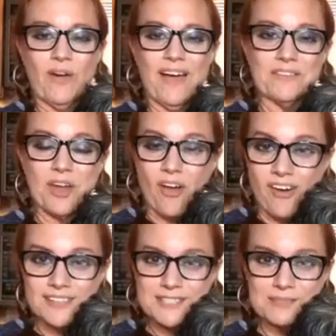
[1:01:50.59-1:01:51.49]
Y'all have an
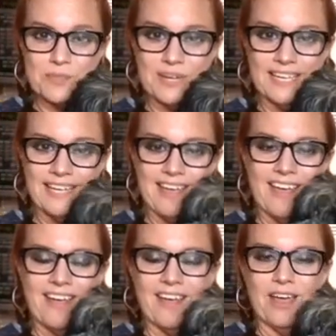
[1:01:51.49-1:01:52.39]
awesome week.
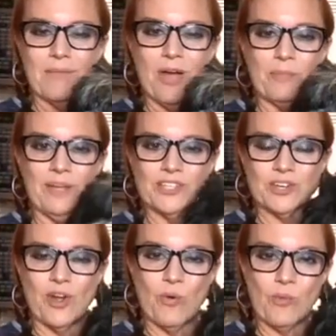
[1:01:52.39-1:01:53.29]
Um, I hope you
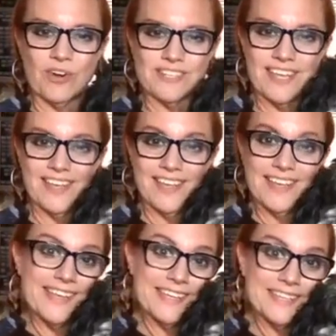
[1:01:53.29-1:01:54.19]
get your homework
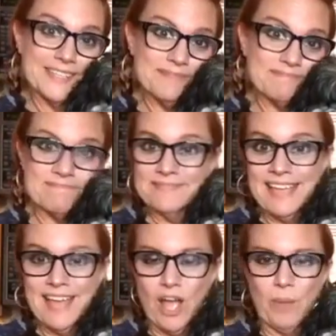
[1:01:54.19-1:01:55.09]
done.
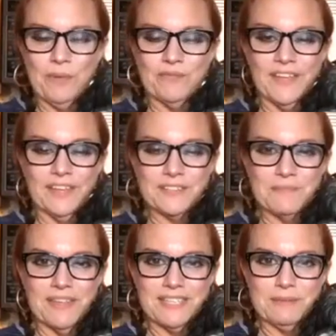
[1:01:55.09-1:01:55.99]
I hope you think
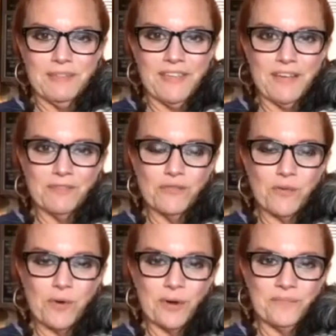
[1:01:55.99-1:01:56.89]
of some things to be
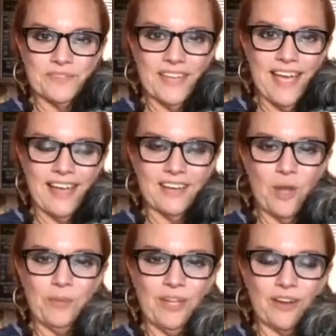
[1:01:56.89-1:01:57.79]
thankful for. Yeah,
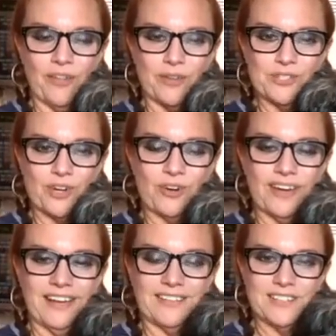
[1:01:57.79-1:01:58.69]
and hope you get all those
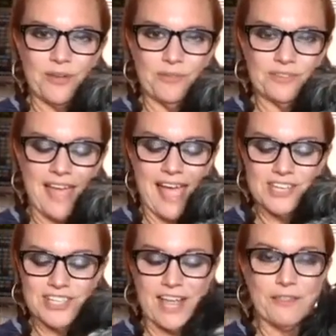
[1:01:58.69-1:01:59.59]
turned in. So
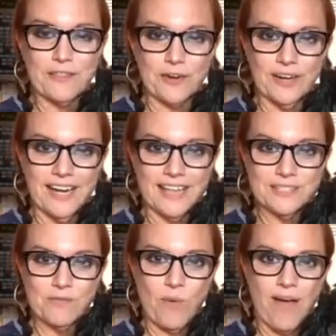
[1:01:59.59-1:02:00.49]
hashtag 30
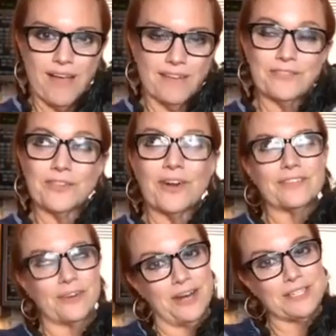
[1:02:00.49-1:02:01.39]
days of why, uh,
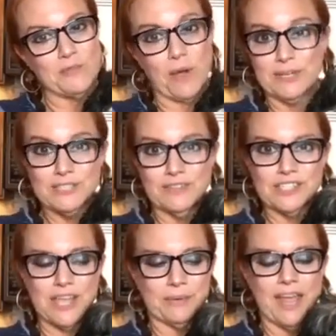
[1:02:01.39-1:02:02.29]
30 days of why. We just
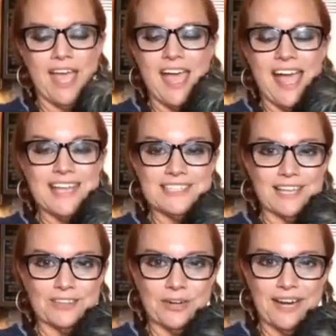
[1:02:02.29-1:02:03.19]
finished that one.
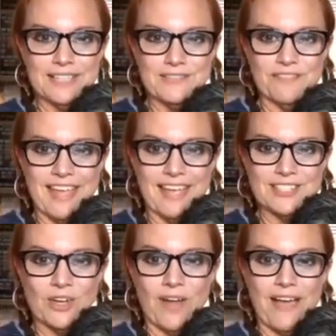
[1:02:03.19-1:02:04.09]
Hashtag 30 days of thanks.